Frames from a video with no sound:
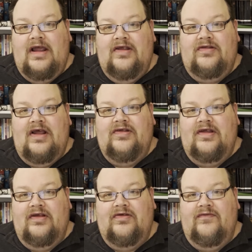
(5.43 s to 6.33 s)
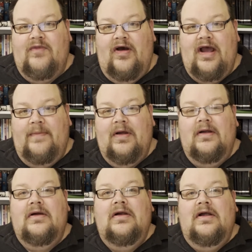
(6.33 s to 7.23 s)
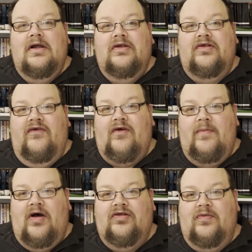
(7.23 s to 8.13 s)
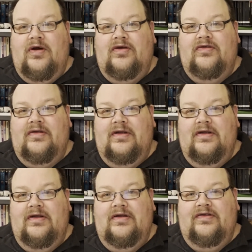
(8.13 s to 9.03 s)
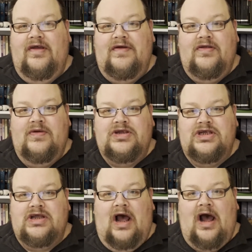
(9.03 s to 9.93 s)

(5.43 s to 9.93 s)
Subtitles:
is day six of my Sci-Fi Masterworks series, which is